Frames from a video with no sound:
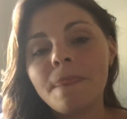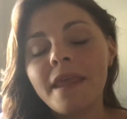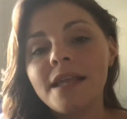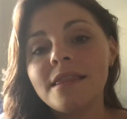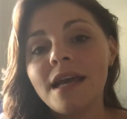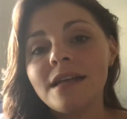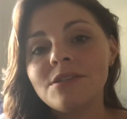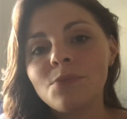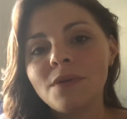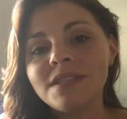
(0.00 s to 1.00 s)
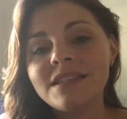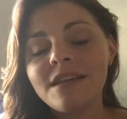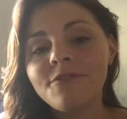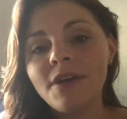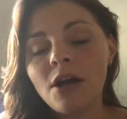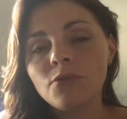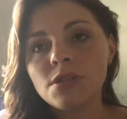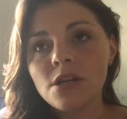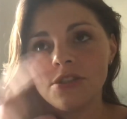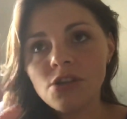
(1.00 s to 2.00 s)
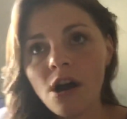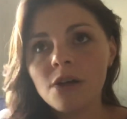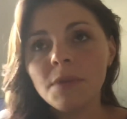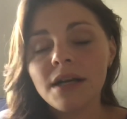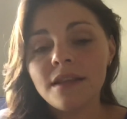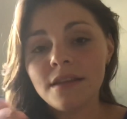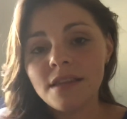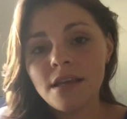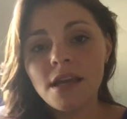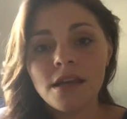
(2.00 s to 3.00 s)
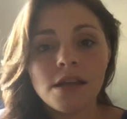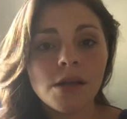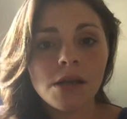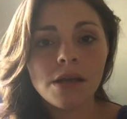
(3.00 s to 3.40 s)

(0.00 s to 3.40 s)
in that once they found a dogma that they